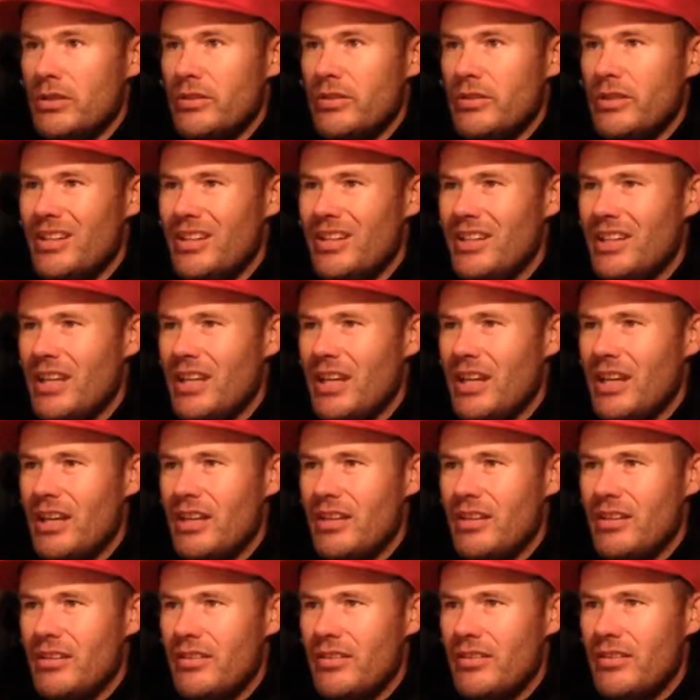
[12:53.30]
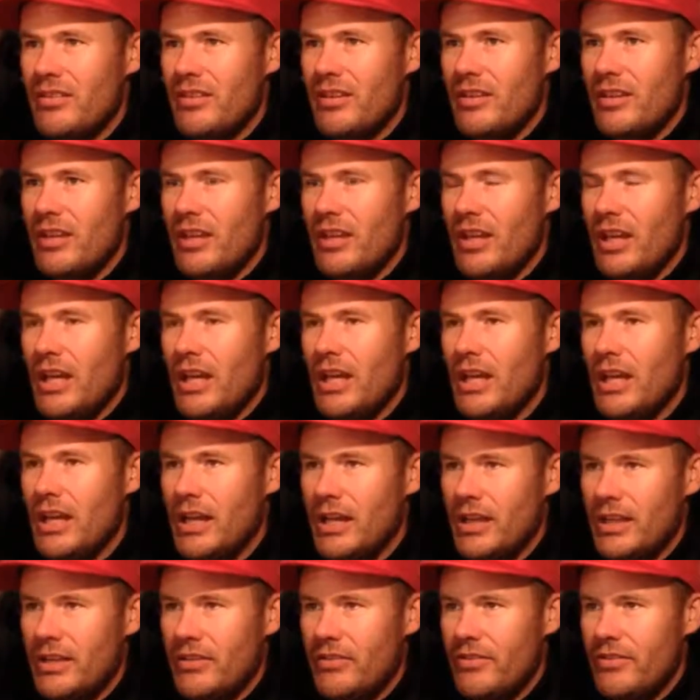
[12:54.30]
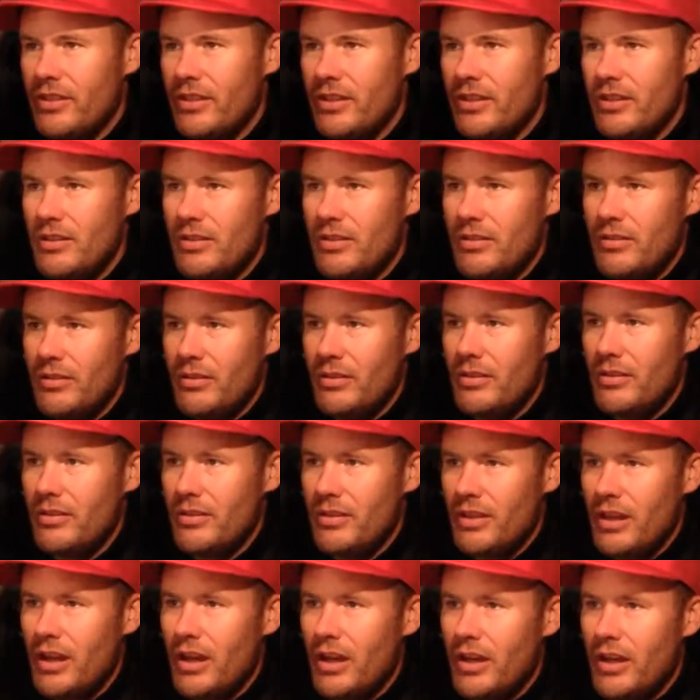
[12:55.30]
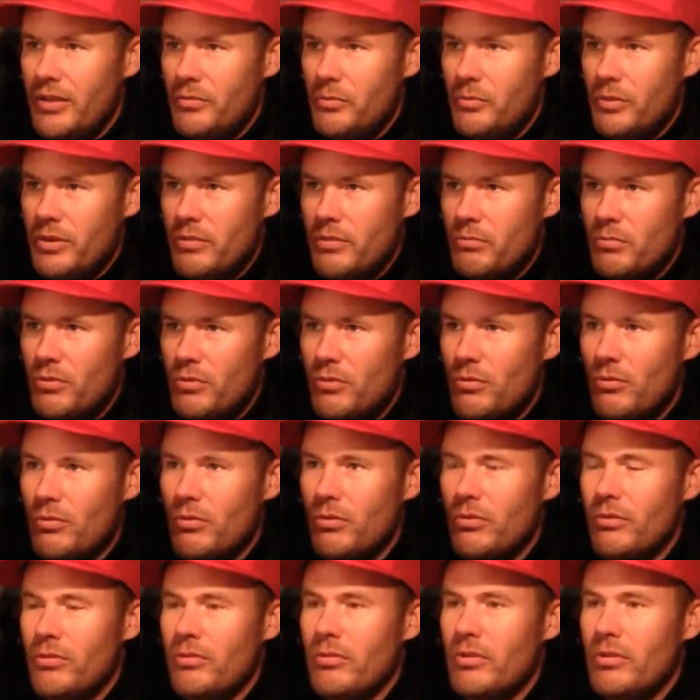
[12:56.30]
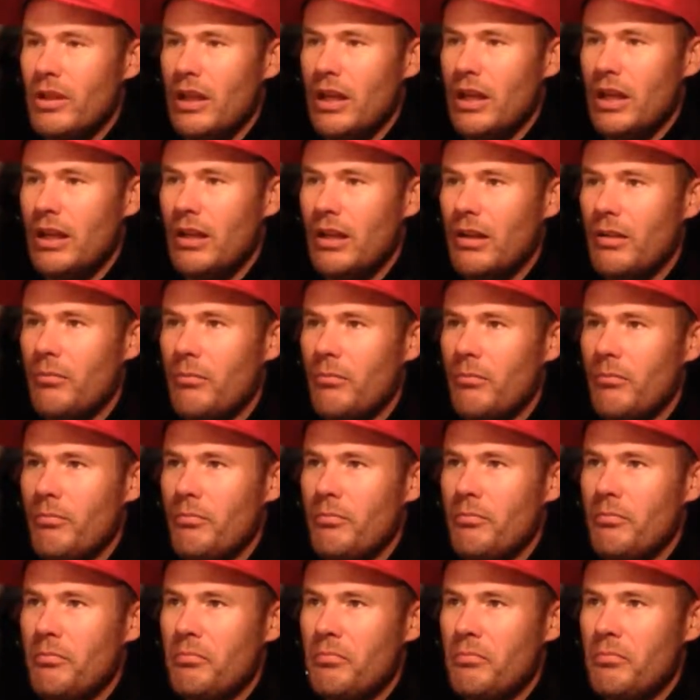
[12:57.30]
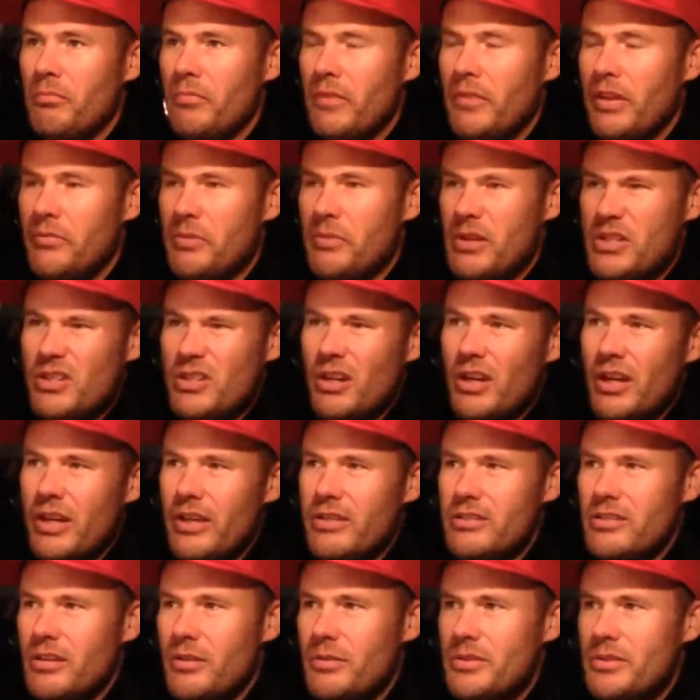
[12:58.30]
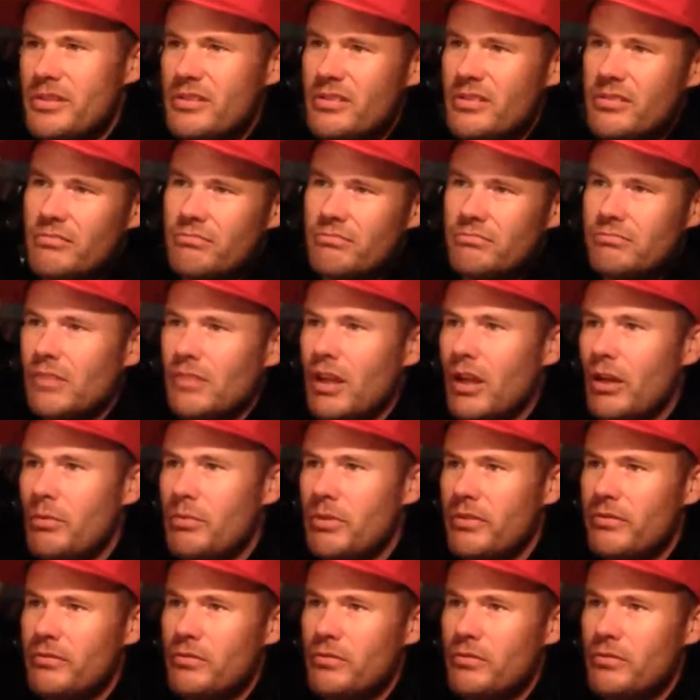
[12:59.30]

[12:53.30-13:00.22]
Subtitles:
Didn't get I guess the height with the ball as much height as I was hoping